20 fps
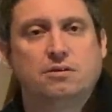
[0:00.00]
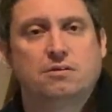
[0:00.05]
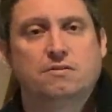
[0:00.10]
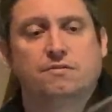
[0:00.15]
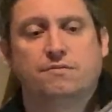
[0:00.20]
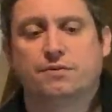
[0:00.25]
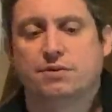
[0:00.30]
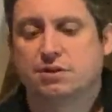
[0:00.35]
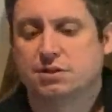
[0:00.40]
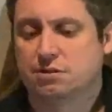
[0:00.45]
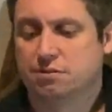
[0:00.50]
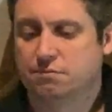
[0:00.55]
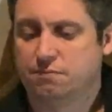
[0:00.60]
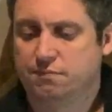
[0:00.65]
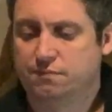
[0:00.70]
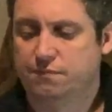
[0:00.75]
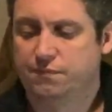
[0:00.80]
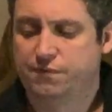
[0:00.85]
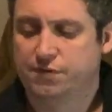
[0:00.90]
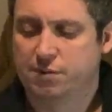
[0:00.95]
for
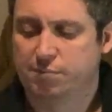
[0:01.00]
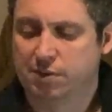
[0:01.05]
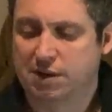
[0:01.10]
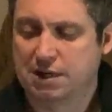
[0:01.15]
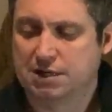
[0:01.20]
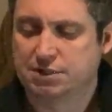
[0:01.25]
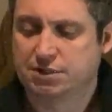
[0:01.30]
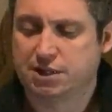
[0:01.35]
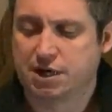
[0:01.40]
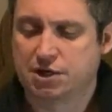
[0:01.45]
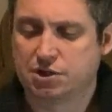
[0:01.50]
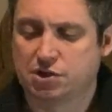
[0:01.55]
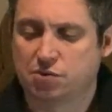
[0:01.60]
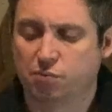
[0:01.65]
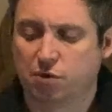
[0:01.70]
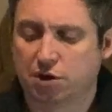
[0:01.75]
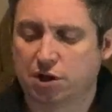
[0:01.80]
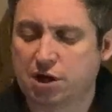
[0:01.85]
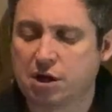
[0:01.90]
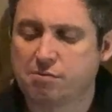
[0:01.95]
the PlayStation
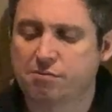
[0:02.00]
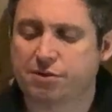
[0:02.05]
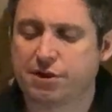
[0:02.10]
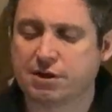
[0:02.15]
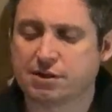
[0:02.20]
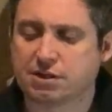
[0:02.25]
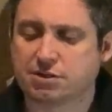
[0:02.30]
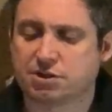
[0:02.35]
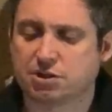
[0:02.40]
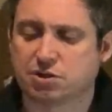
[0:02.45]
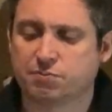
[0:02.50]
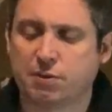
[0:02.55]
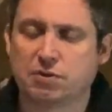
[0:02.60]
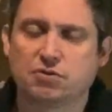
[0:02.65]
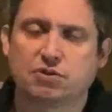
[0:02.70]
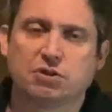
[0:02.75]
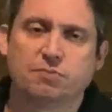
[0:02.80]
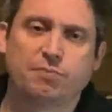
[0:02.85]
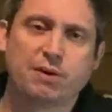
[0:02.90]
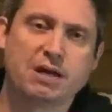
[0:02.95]
1. I don't think this is
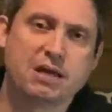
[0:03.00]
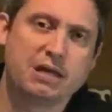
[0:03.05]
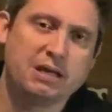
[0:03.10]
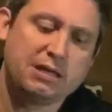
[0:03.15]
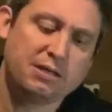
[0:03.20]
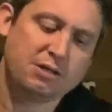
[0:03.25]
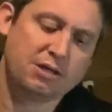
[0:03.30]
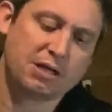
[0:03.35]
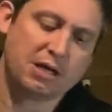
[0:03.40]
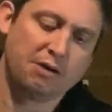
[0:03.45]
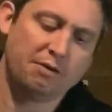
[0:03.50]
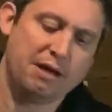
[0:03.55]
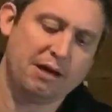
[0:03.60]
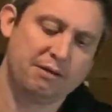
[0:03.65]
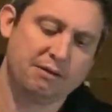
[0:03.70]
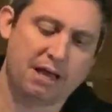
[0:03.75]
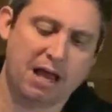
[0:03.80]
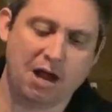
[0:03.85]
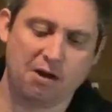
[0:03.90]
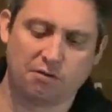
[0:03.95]
supposed to be, you know,
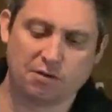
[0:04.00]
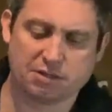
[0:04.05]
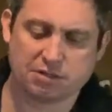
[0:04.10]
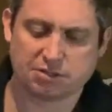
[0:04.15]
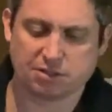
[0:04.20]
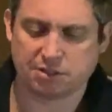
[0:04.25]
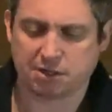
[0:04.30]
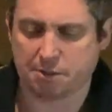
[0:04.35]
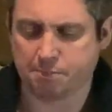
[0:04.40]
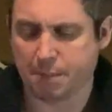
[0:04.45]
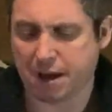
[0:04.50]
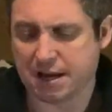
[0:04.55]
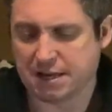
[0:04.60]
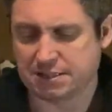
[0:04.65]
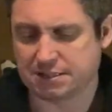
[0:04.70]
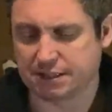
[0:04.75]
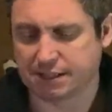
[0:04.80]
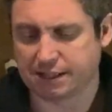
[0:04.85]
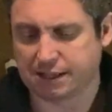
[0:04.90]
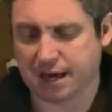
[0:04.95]
heralded as an
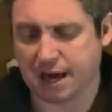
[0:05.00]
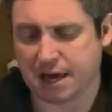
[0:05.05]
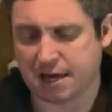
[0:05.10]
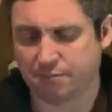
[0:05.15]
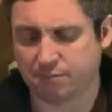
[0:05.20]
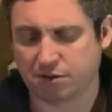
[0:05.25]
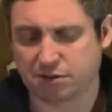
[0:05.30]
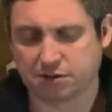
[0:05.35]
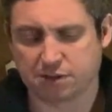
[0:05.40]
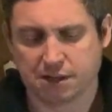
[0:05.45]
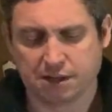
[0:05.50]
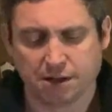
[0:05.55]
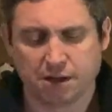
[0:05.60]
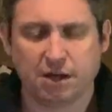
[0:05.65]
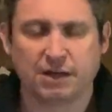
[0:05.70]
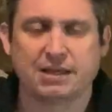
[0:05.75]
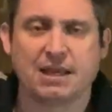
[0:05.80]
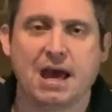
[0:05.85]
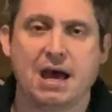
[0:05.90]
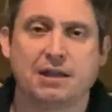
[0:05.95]
amazing game, but
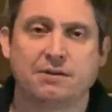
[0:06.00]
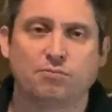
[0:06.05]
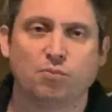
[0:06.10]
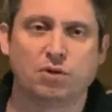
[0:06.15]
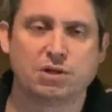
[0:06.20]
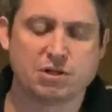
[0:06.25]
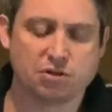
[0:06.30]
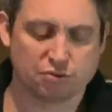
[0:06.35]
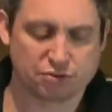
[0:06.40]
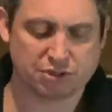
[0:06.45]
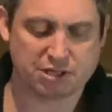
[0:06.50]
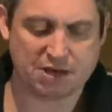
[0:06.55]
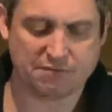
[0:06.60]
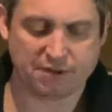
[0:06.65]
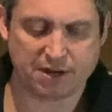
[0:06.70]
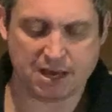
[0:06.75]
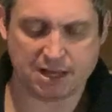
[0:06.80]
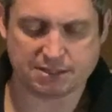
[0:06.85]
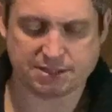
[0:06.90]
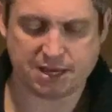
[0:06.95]
again, one of your
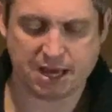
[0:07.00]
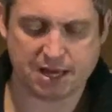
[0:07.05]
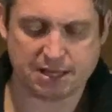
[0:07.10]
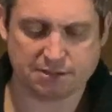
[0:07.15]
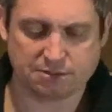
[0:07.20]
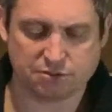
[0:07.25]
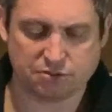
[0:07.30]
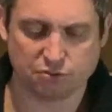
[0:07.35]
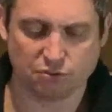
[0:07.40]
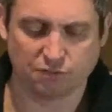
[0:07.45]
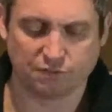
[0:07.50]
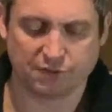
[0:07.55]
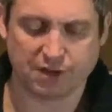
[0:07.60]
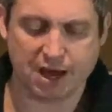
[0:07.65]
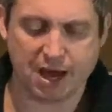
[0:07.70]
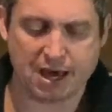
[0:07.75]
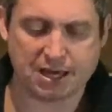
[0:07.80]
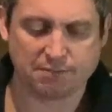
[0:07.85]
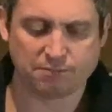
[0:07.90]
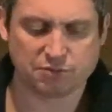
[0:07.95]
7 out of 10 sort of
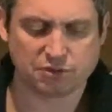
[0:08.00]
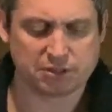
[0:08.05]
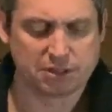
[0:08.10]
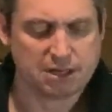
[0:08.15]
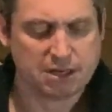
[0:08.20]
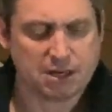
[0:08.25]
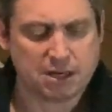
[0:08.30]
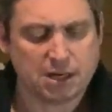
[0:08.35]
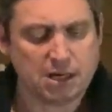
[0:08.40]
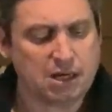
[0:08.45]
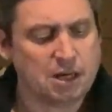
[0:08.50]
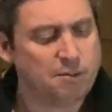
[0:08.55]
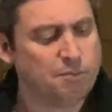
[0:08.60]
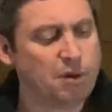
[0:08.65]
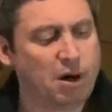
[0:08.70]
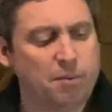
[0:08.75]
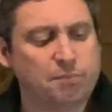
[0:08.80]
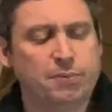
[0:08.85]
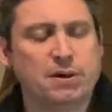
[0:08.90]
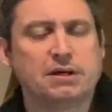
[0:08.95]
games.
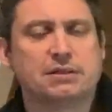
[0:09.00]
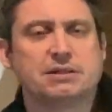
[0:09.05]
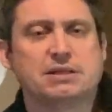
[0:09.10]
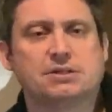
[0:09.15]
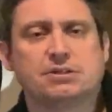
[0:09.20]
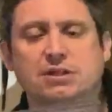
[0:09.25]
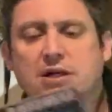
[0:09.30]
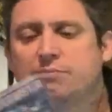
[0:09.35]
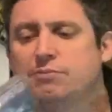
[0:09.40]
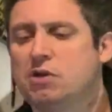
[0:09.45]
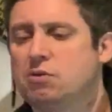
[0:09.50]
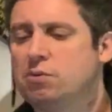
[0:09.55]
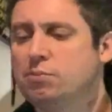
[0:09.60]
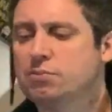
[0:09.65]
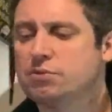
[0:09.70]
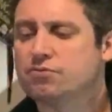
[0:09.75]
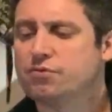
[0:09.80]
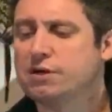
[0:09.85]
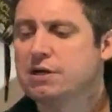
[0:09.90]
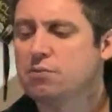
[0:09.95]
But I picked this up, no one
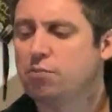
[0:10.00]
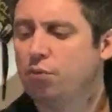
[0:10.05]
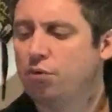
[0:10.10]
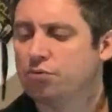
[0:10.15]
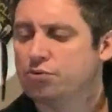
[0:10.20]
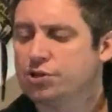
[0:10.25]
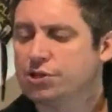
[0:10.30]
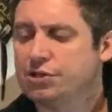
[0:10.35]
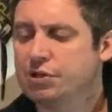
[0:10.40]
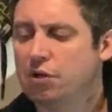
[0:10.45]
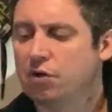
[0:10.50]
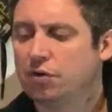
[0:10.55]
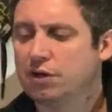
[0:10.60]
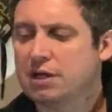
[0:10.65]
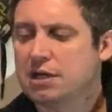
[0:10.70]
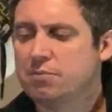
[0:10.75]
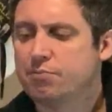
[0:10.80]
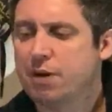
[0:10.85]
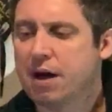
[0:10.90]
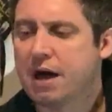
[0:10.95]
was really watching it on
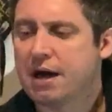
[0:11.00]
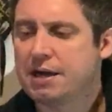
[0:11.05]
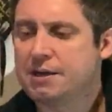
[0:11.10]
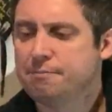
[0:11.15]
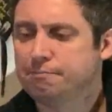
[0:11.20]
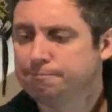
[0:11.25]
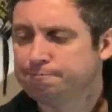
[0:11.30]
eBay,